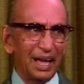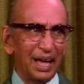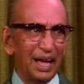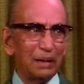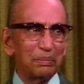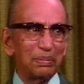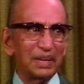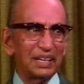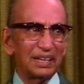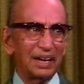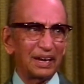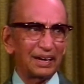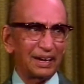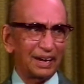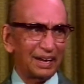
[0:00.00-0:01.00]

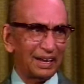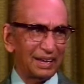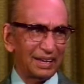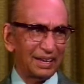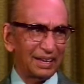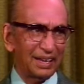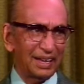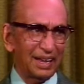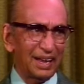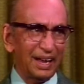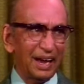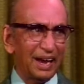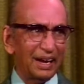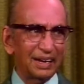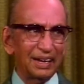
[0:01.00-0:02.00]
haphazardly,
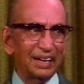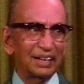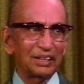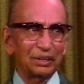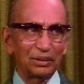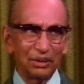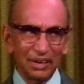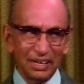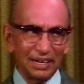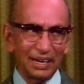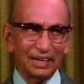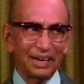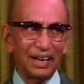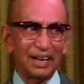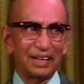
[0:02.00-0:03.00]
and then throw it
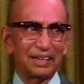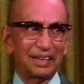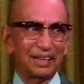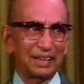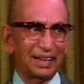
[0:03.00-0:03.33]
at us.